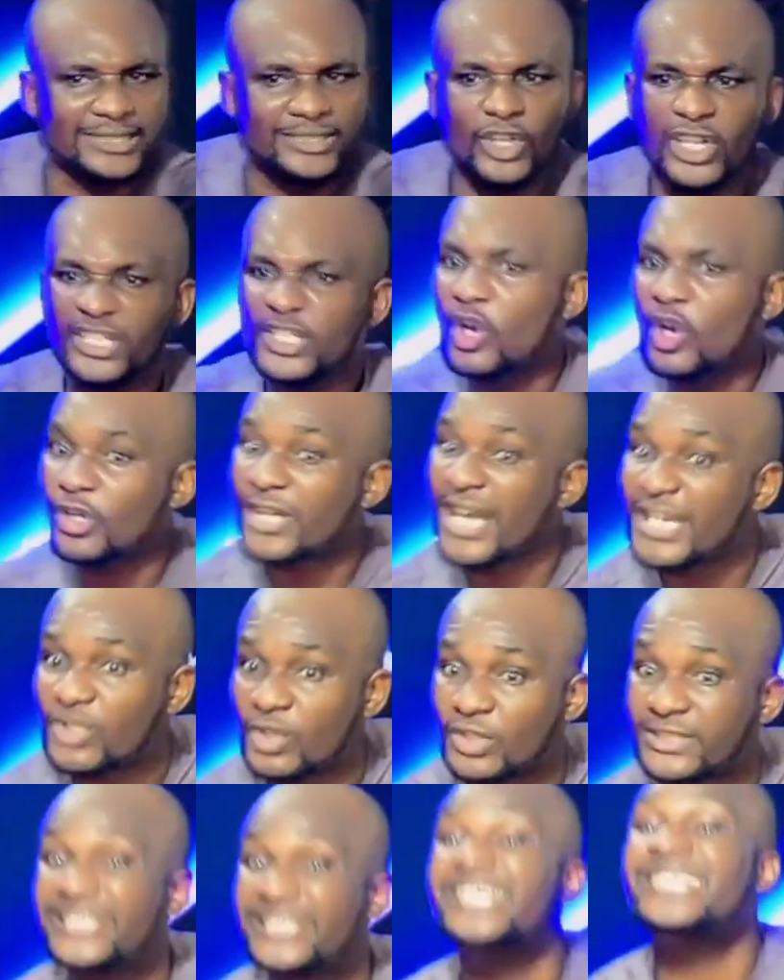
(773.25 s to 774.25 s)
Not the
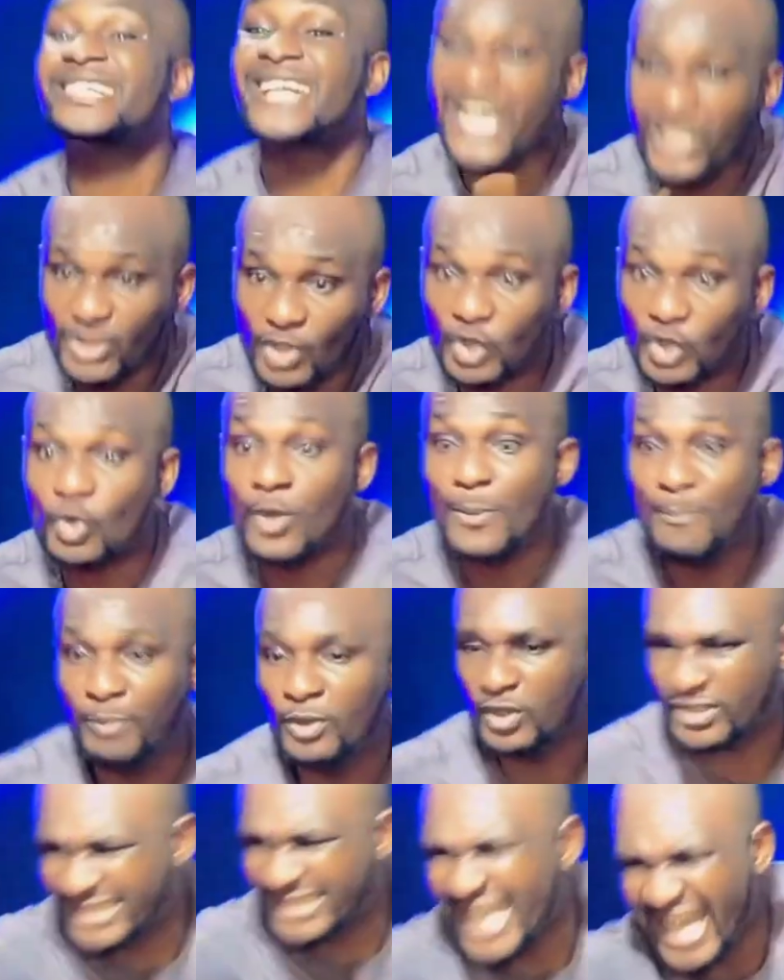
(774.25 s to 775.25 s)
unrighteous. The righteous will
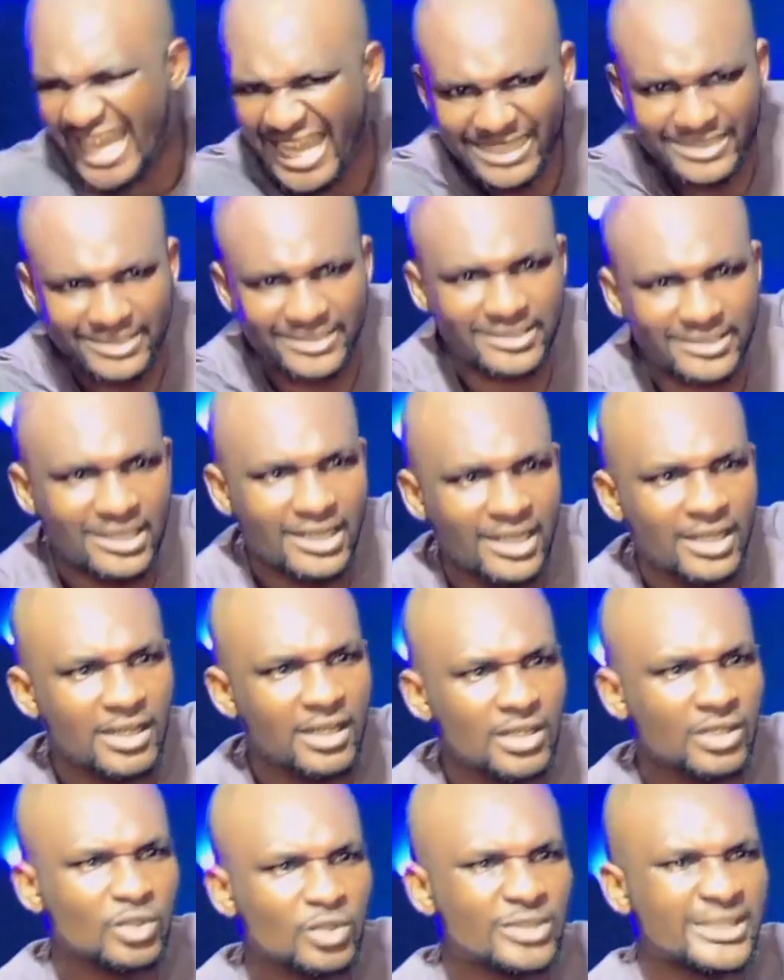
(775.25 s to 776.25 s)
put their hands
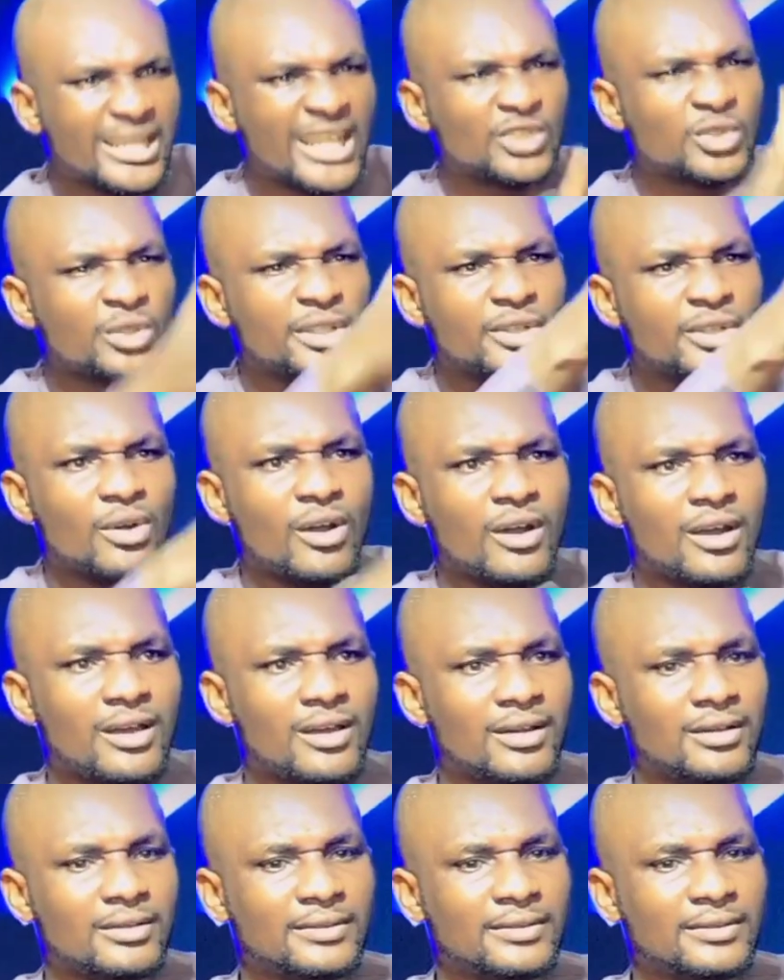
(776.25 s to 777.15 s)
to start doing wrong.